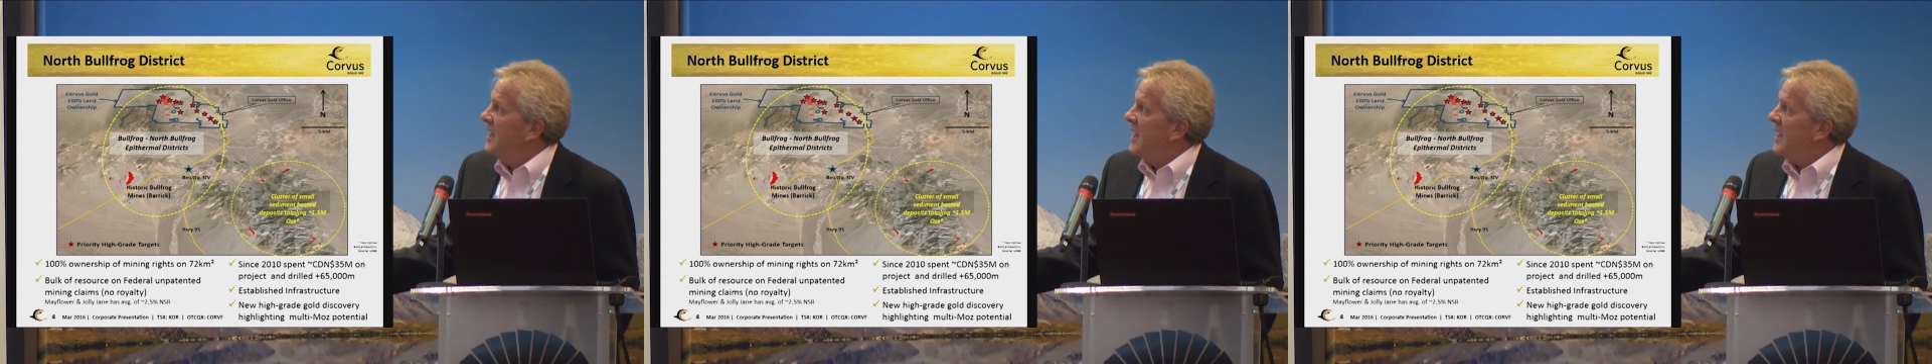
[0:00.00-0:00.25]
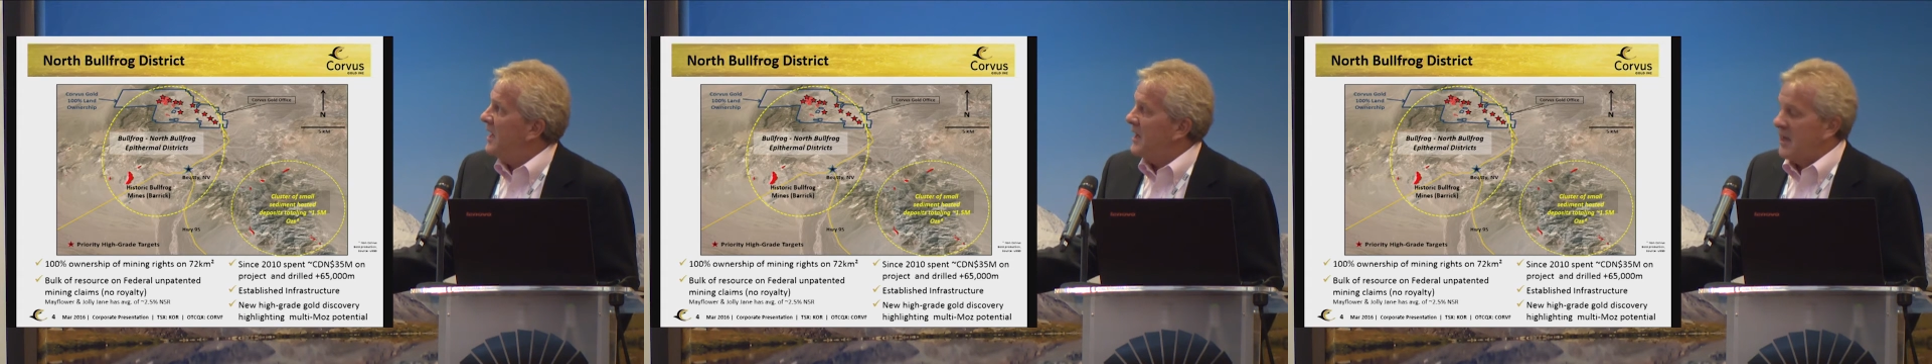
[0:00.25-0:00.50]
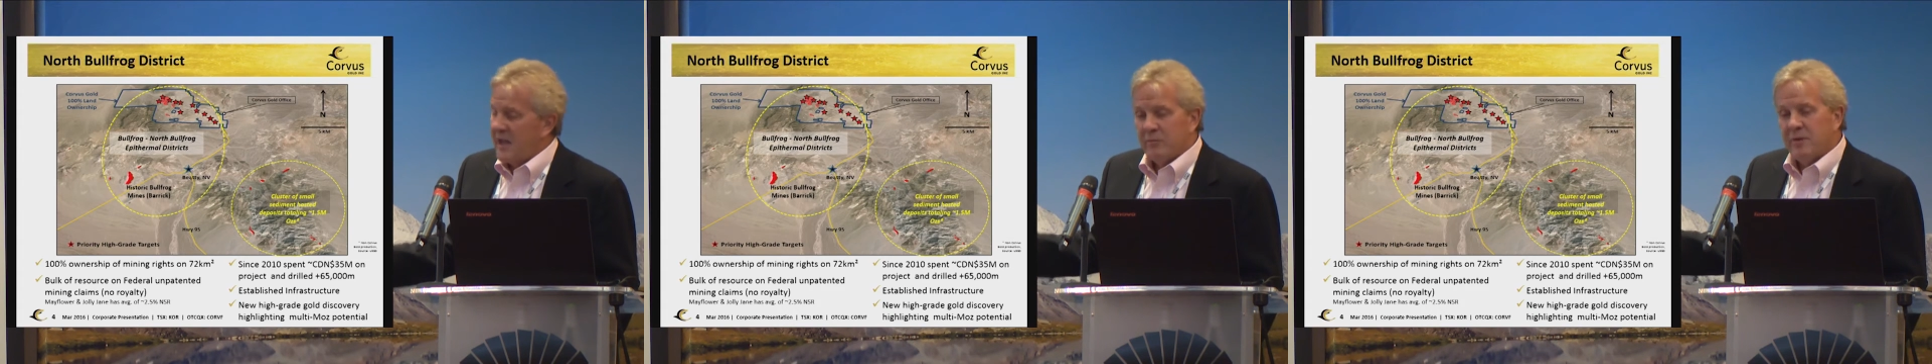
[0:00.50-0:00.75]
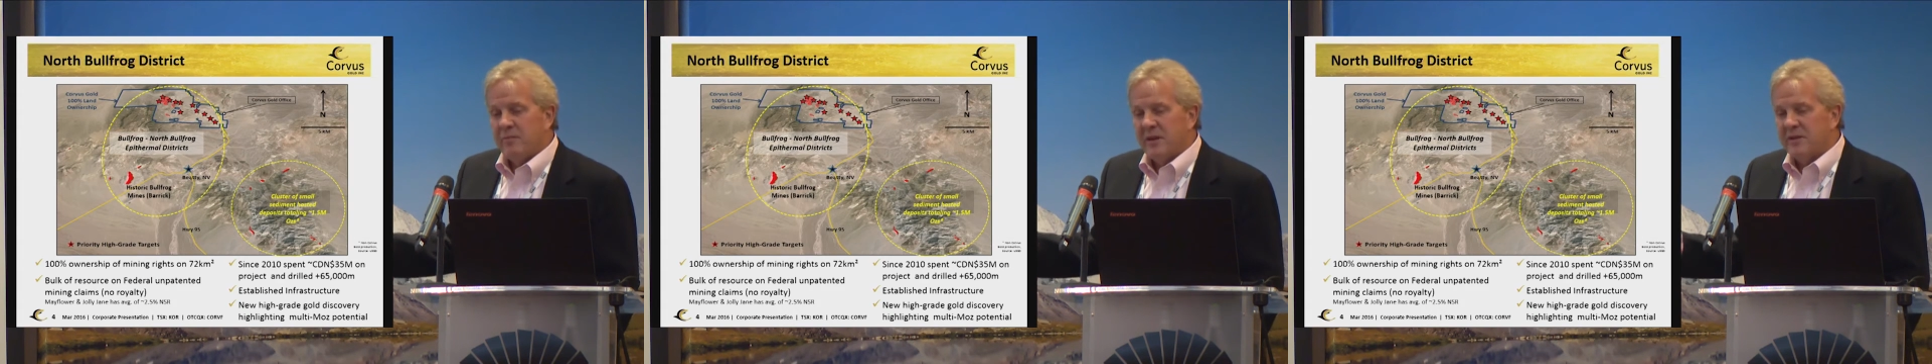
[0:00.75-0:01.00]
And
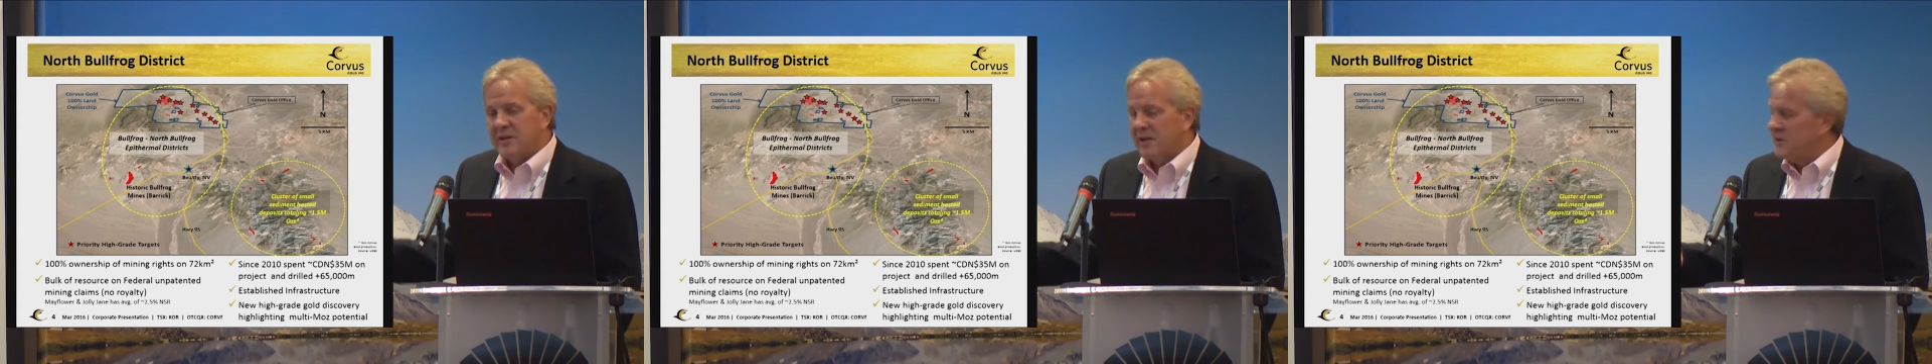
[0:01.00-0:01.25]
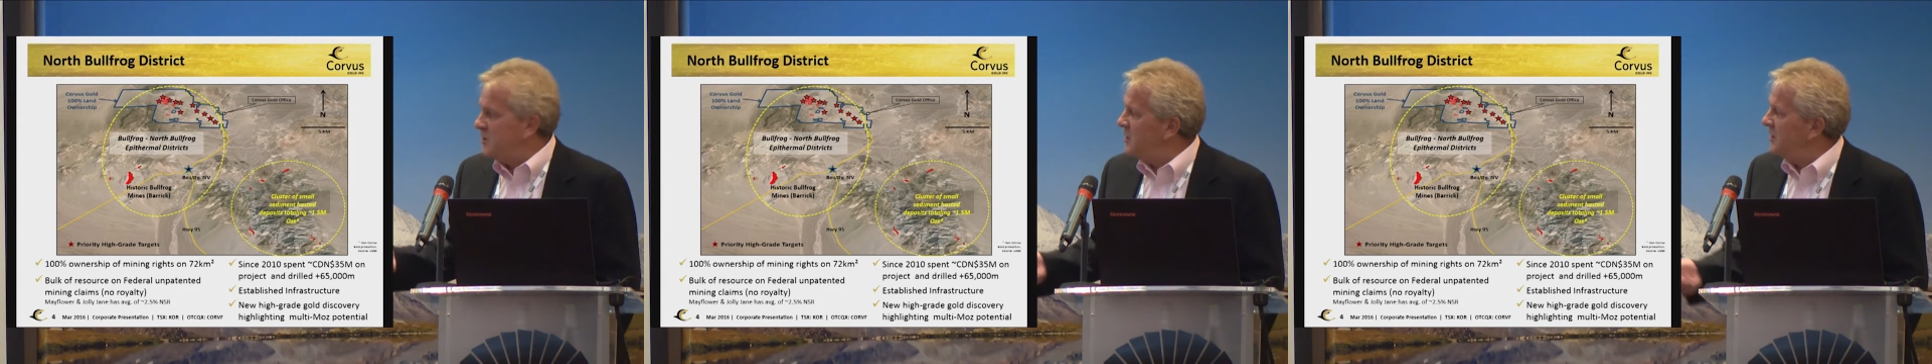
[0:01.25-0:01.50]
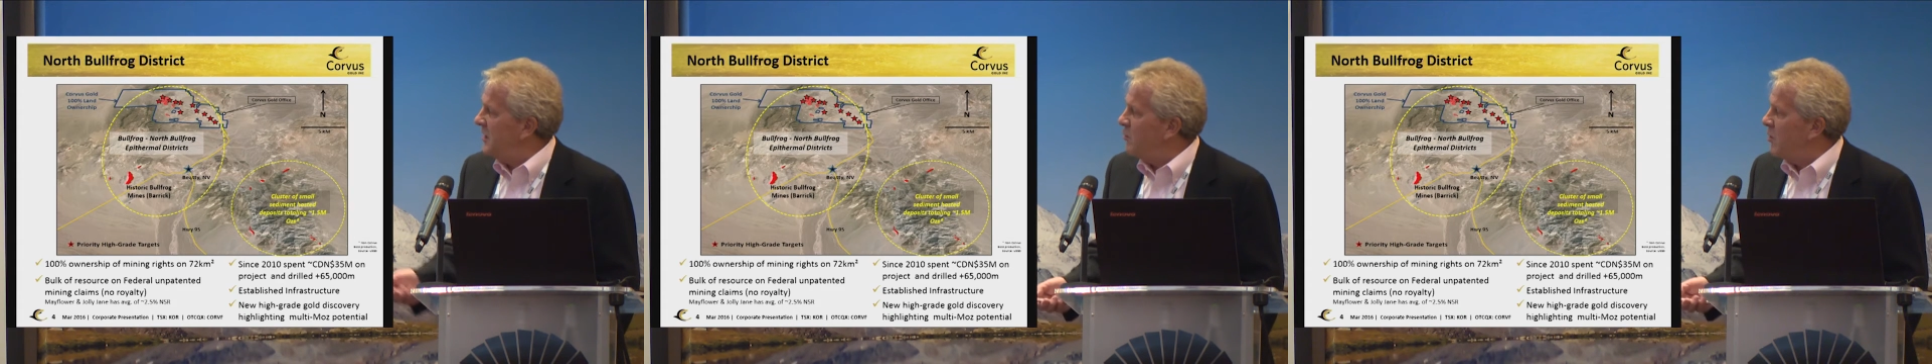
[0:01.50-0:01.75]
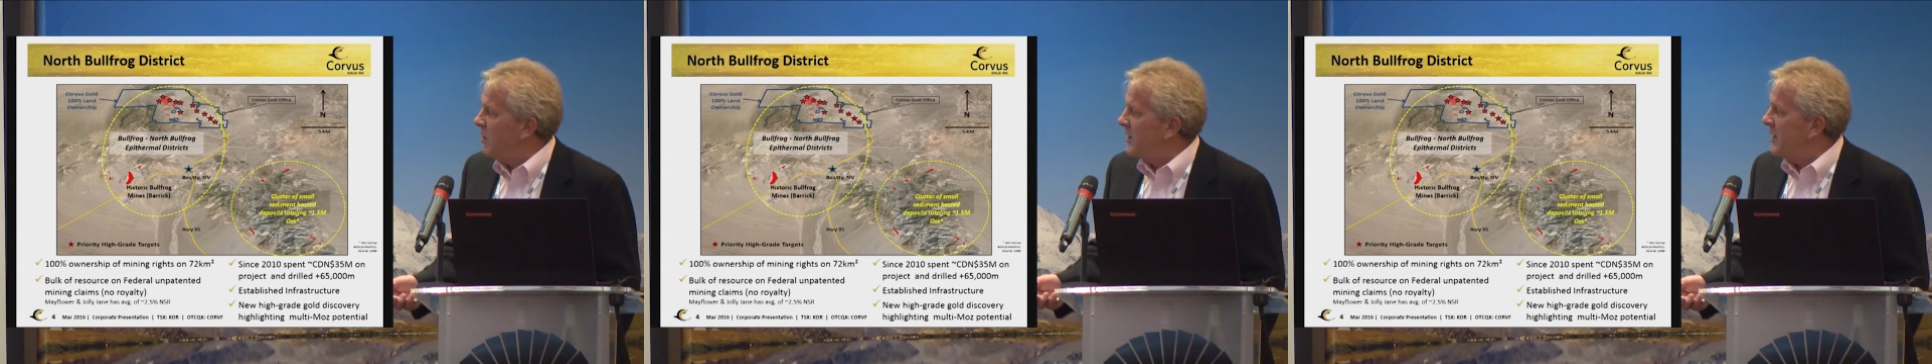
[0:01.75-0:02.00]
we've been diligently
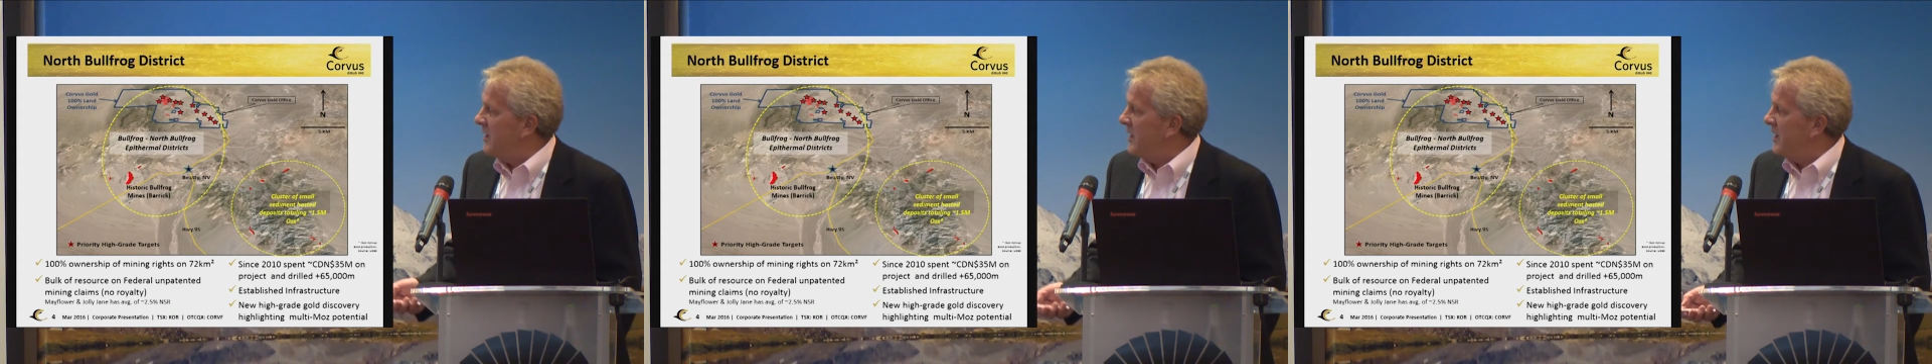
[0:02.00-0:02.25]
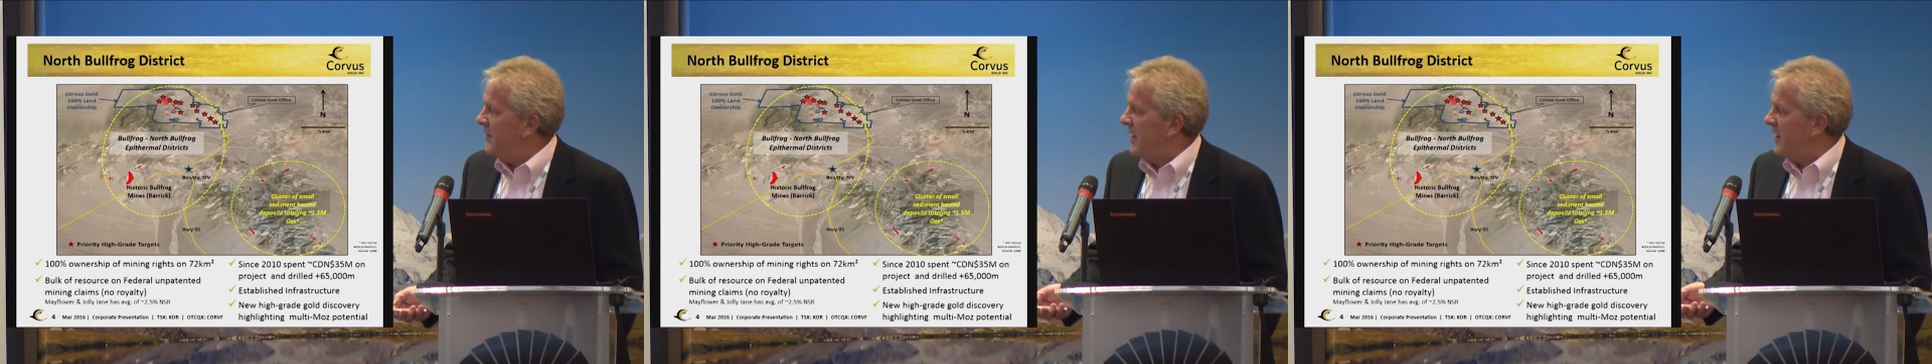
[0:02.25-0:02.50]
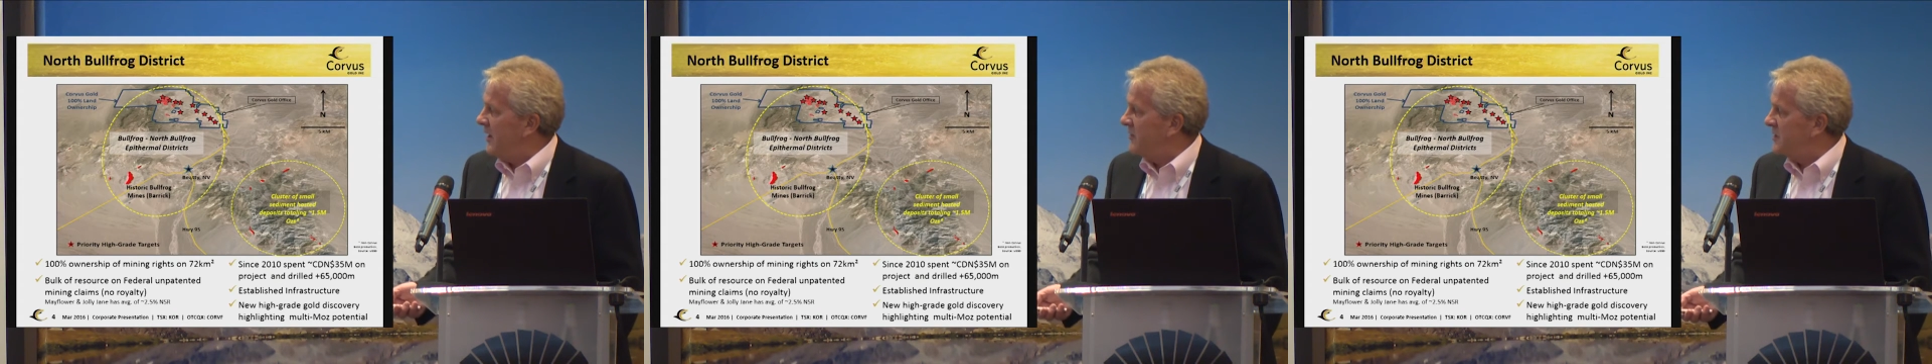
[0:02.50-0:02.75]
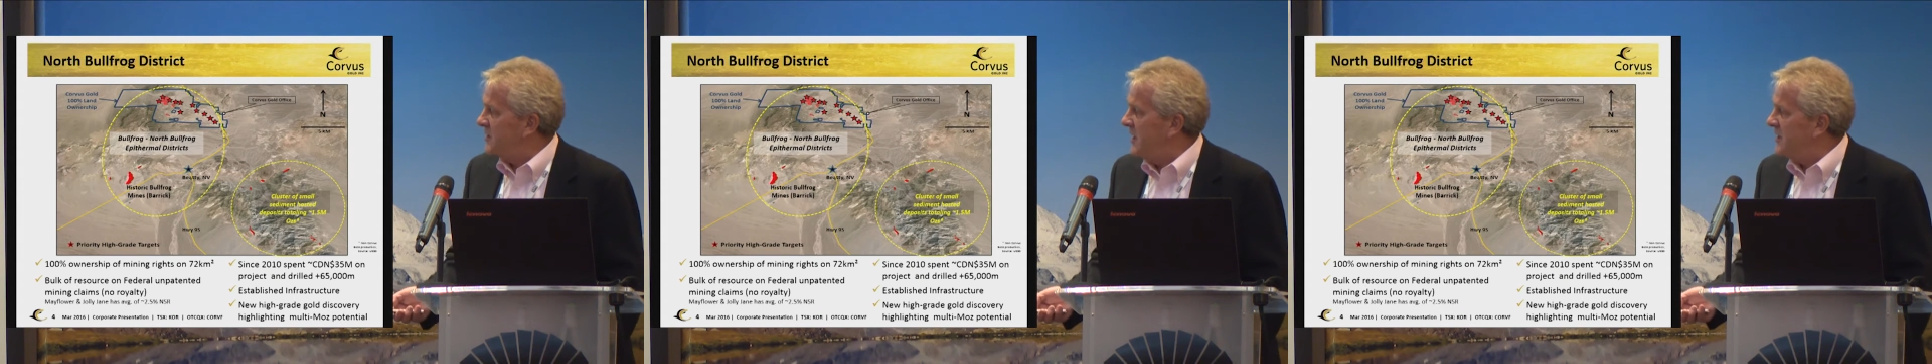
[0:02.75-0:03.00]
working on that ever
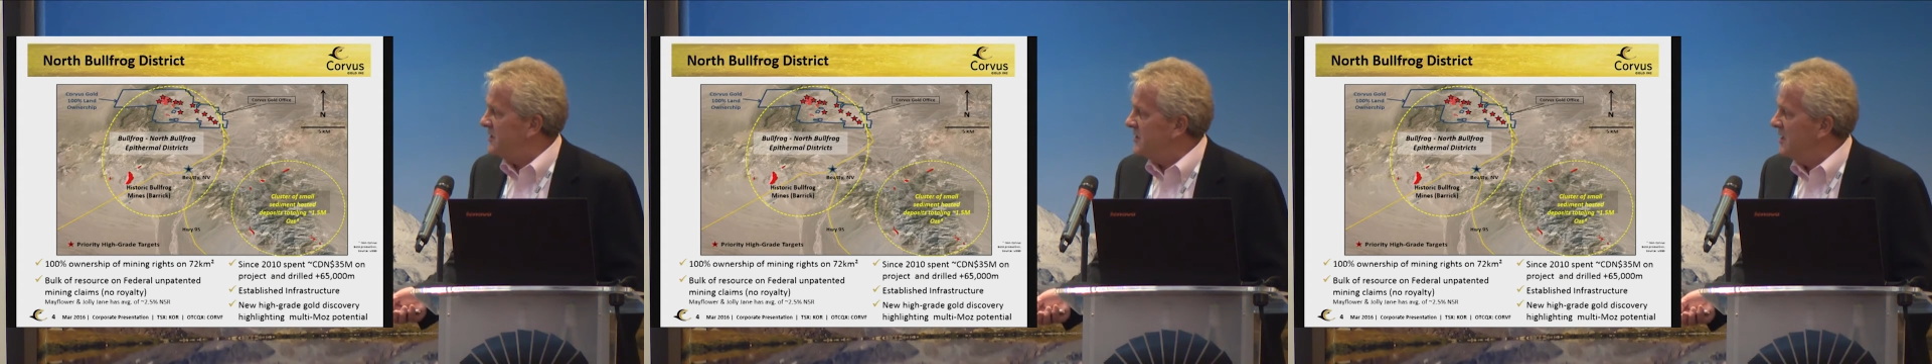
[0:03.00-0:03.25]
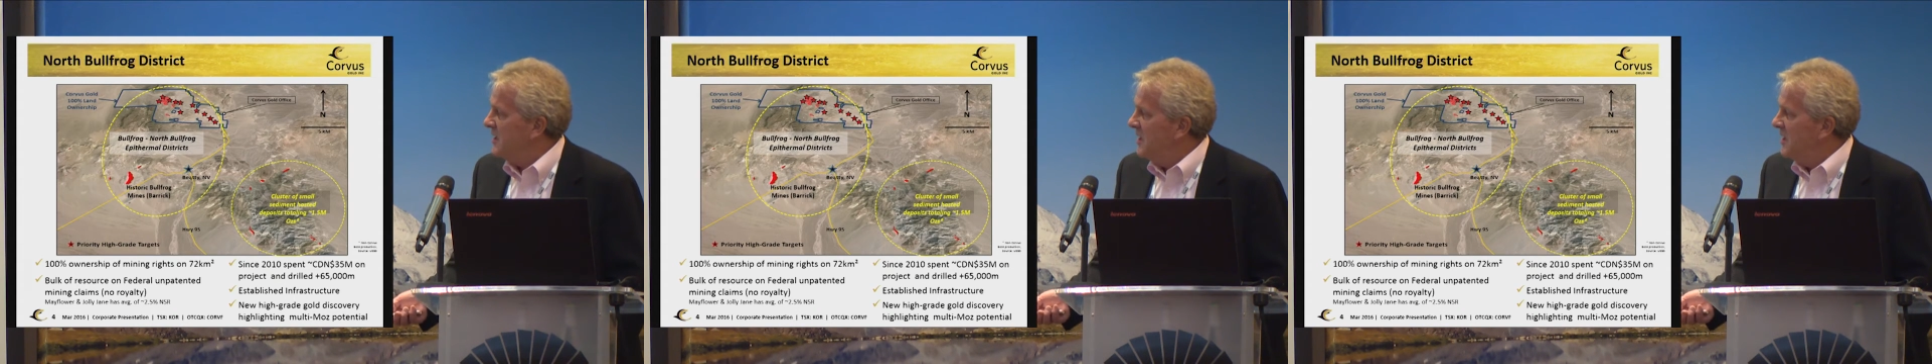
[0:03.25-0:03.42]
since.